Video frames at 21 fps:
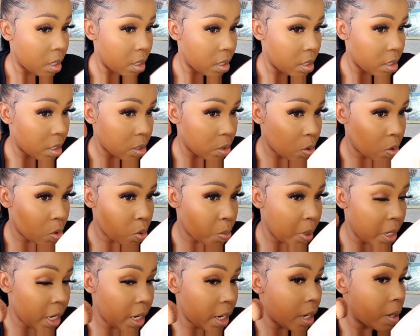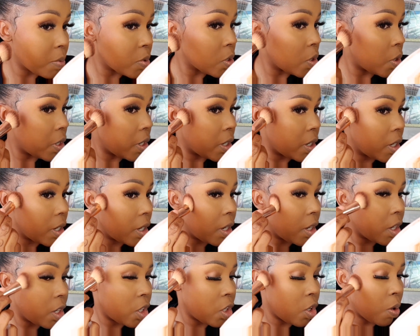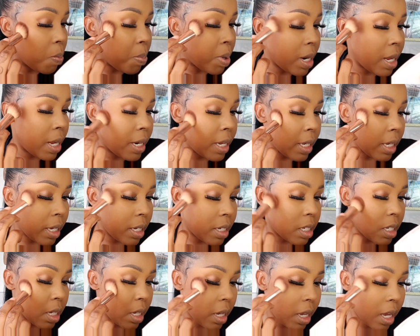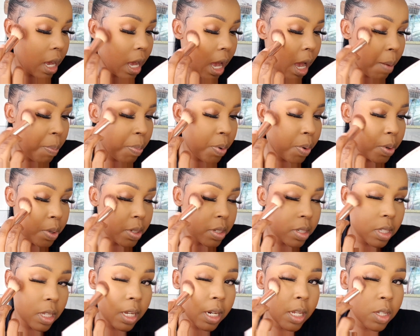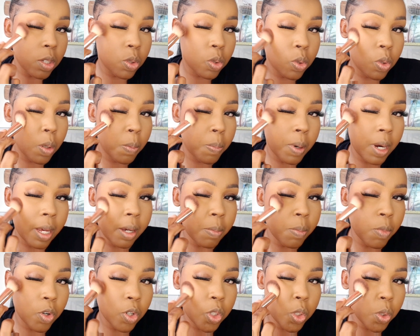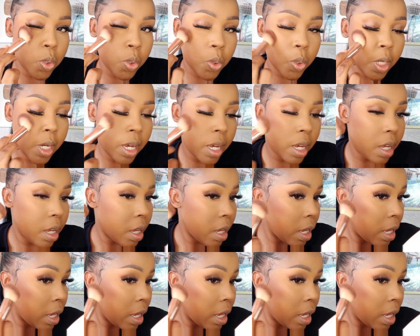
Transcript: It has gone to my eye, I'm sorry. You're blending it upwards in a sweep-like motion, okay?